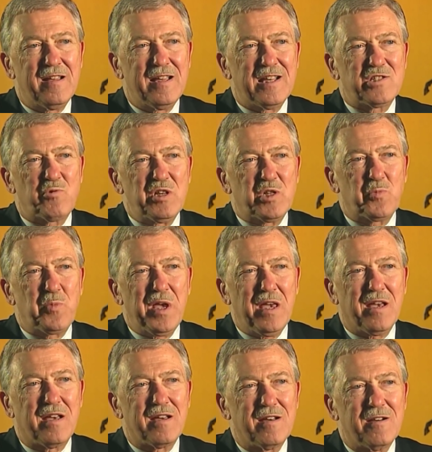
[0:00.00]
as we
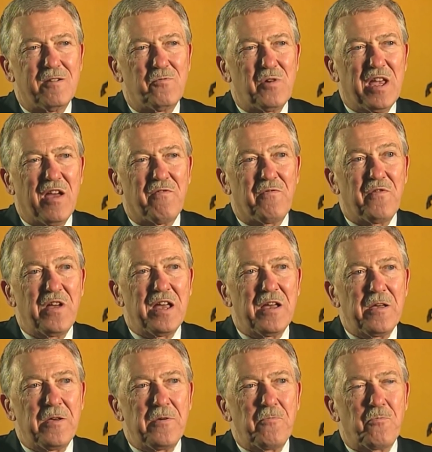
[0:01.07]
speak, uh, we have
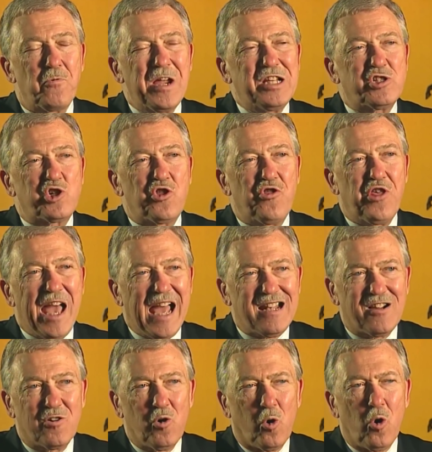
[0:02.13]
reached
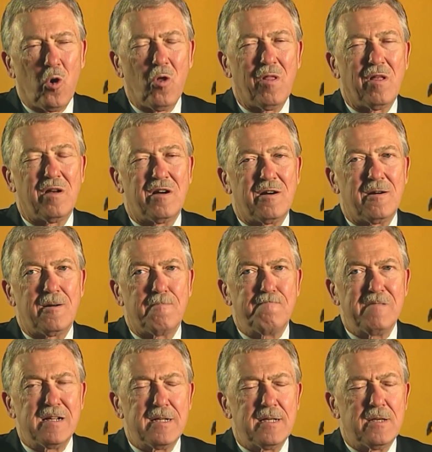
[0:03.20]
that goal. Uh,
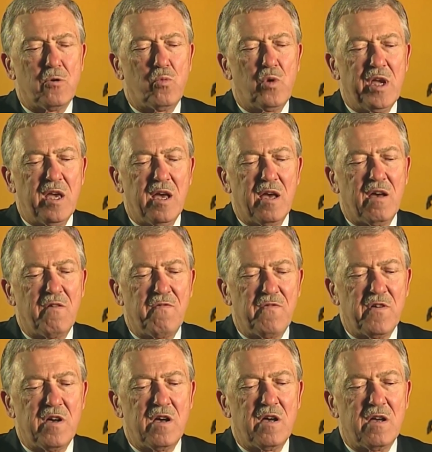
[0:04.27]
we
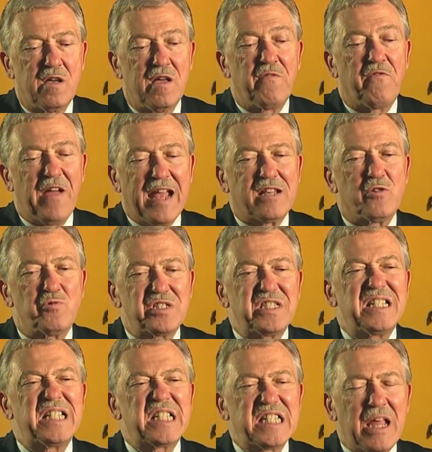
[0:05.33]
have, uh, in fact, it was
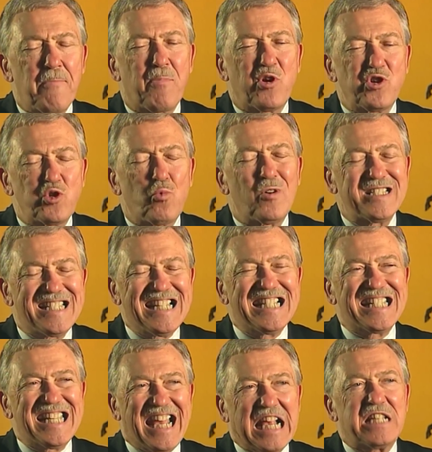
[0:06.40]
December
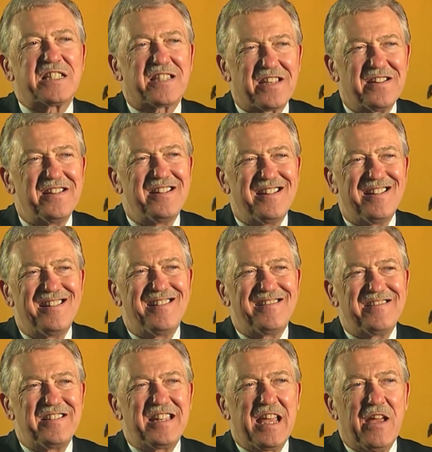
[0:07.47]
26th,
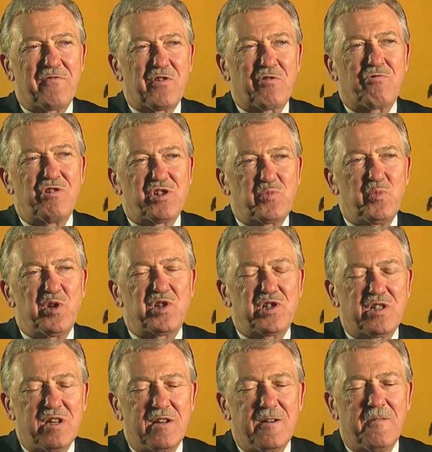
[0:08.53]
the day after
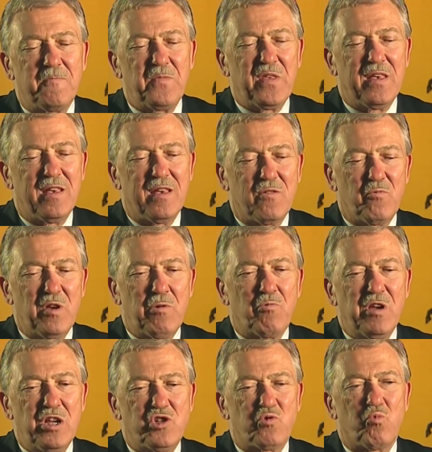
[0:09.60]
Christmas, uh, we
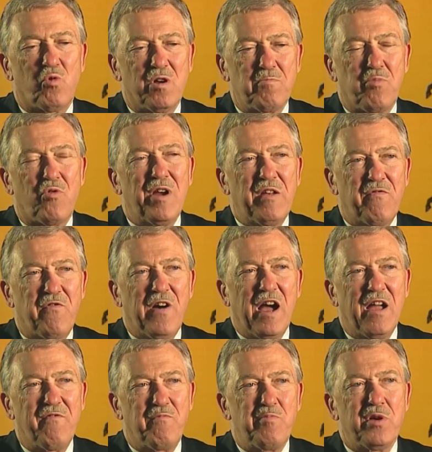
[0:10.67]
reached
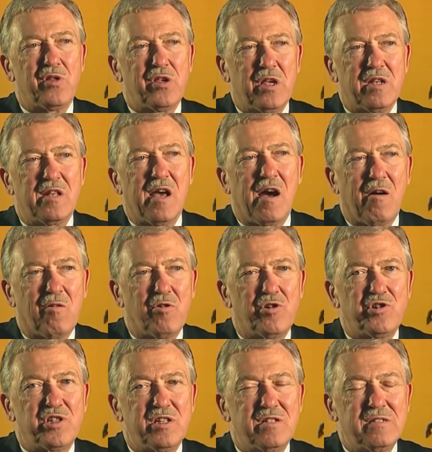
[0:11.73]
1.5 billion
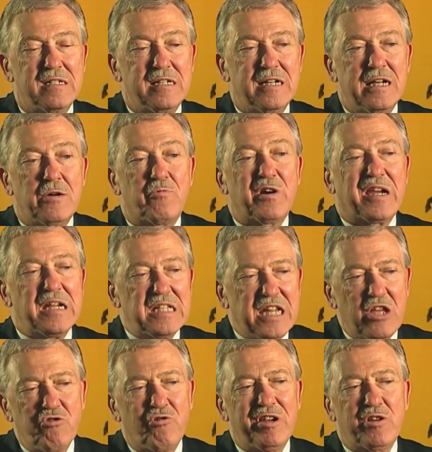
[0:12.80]
dollars, and we're
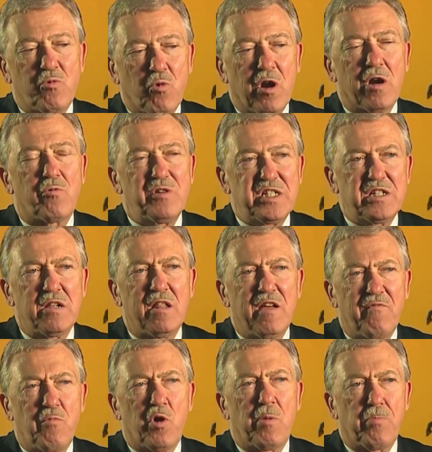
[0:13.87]
continuing to work. We still
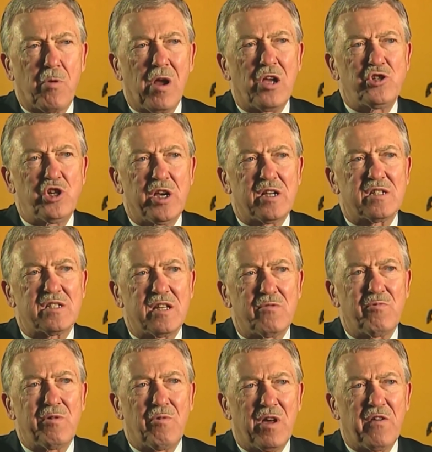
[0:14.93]
have more projects
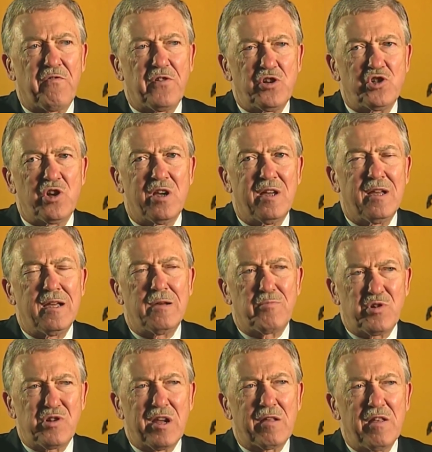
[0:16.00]
that we want to finish,
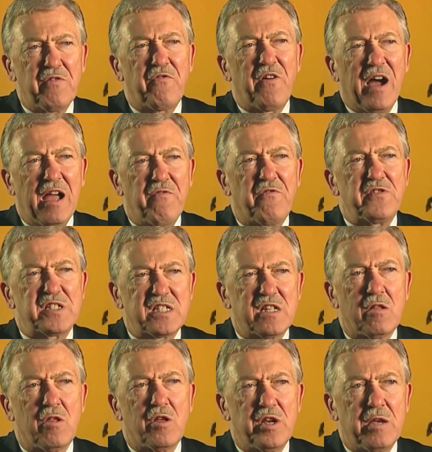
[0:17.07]
particularly five
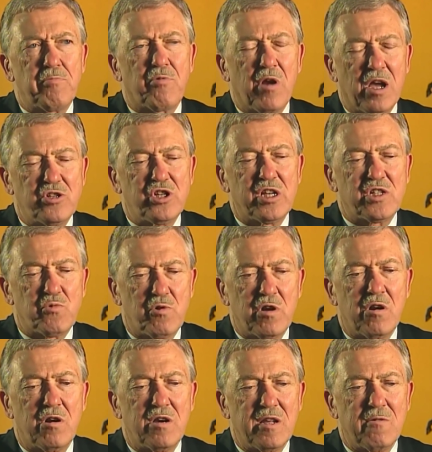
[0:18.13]
facility projects we're
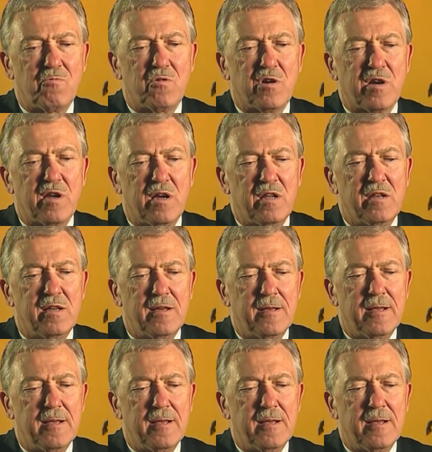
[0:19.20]
hard at work on.